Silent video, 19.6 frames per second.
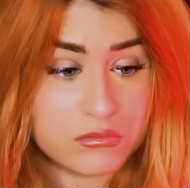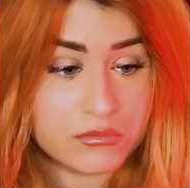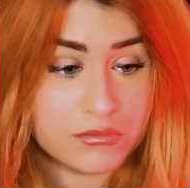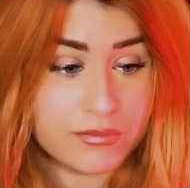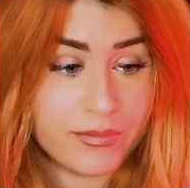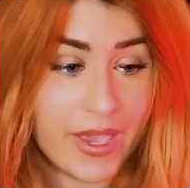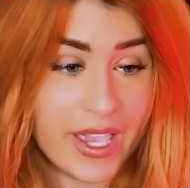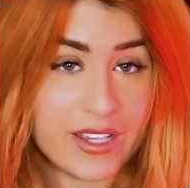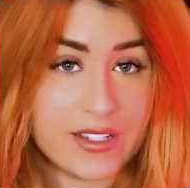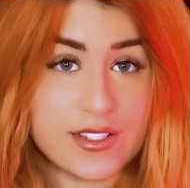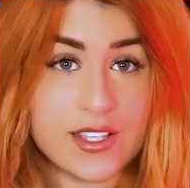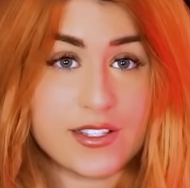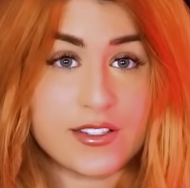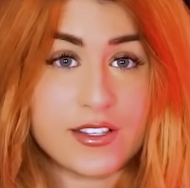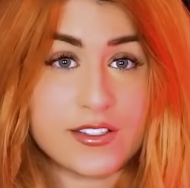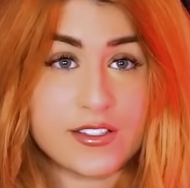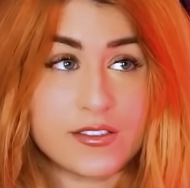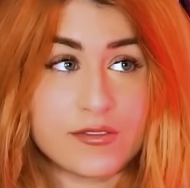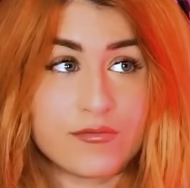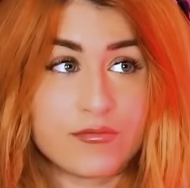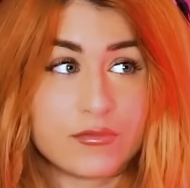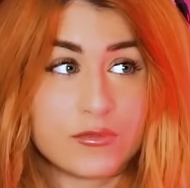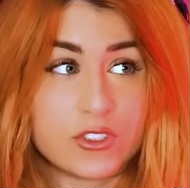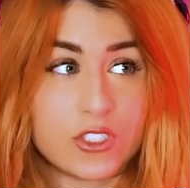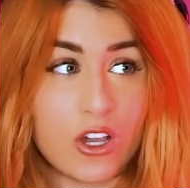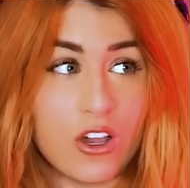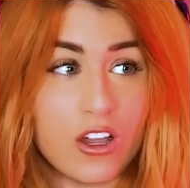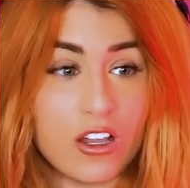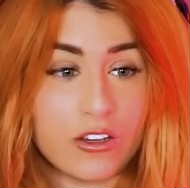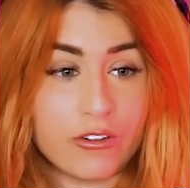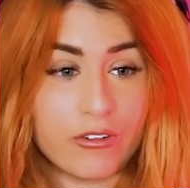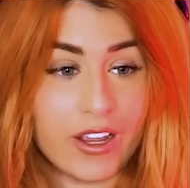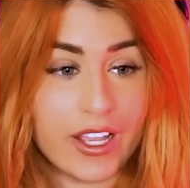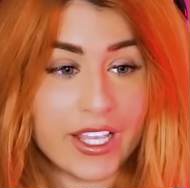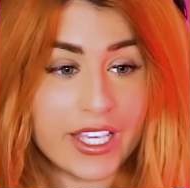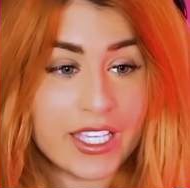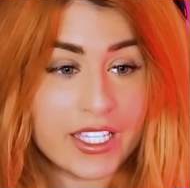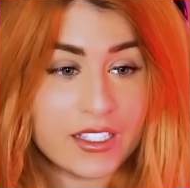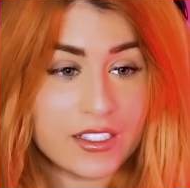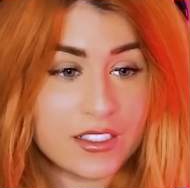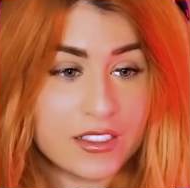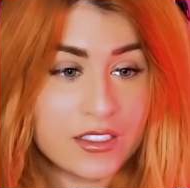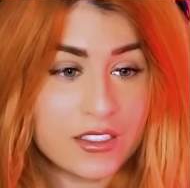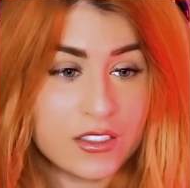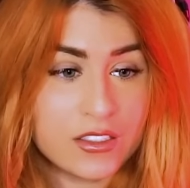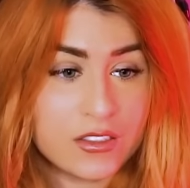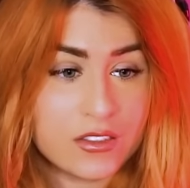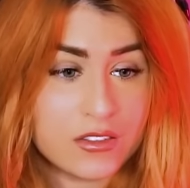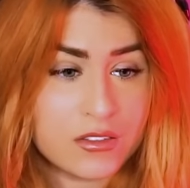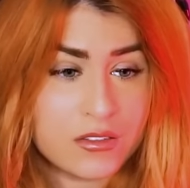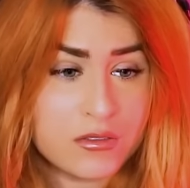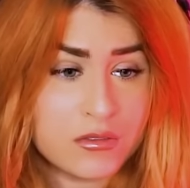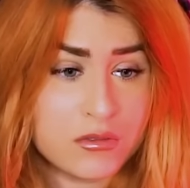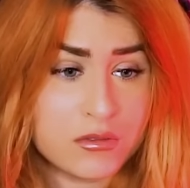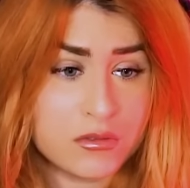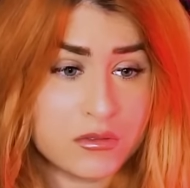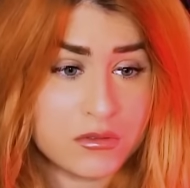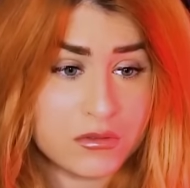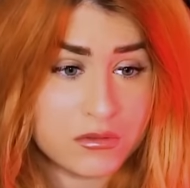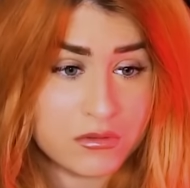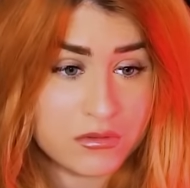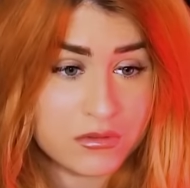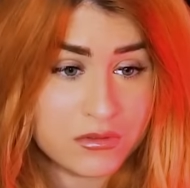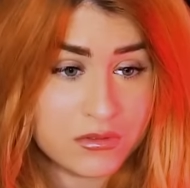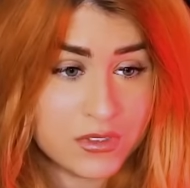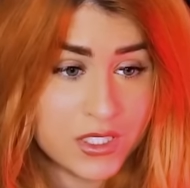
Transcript: Max is his dog, right? Oh,